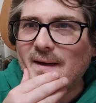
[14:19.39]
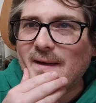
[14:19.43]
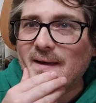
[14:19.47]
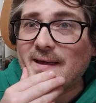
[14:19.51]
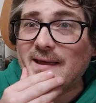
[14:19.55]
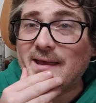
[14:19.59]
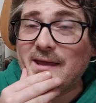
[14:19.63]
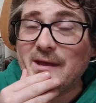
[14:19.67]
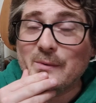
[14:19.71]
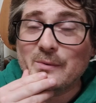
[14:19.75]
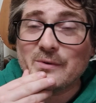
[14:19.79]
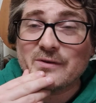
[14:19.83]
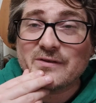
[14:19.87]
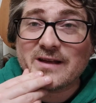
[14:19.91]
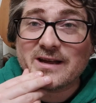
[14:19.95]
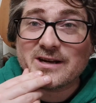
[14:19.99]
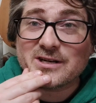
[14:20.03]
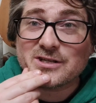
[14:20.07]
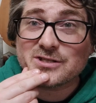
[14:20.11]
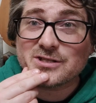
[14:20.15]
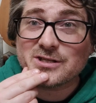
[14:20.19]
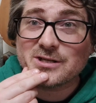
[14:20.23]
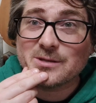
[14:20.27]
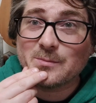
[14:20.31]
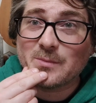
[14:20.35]
He was
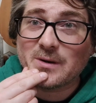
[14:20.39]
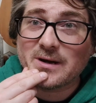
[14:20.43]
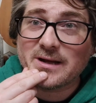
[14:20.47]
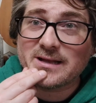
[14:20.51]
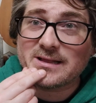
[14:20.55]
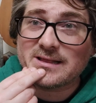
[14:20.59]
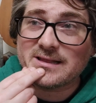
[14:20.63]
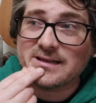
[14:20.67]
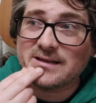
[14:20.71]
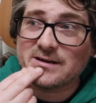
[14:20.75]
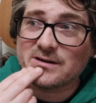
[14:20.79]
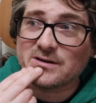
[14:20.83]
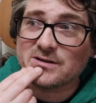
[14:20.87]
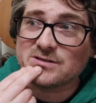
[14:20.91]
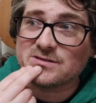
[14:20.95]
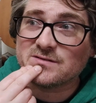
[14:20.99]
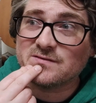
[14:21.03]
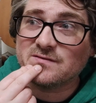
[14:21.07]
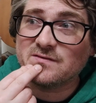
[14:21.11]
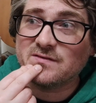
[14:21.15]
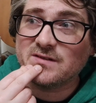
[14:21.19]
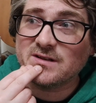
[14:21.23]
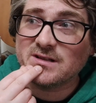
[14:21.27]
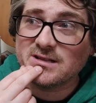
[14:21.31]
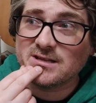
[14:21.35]
actually Mike Leader's
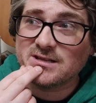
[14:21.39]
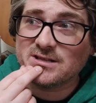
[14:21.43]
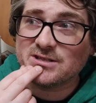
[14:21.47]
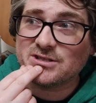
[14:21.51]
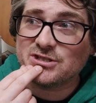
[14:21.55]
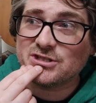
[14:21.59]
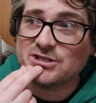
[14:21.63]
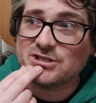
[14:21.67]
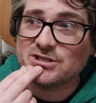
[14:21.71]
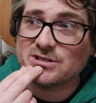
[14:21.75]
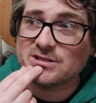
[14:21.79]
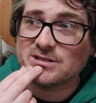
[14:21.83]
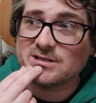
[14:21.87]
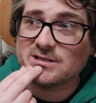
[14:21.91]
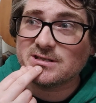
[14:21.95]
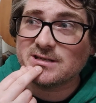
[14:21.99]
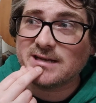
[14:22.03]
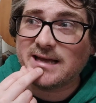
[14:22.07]
village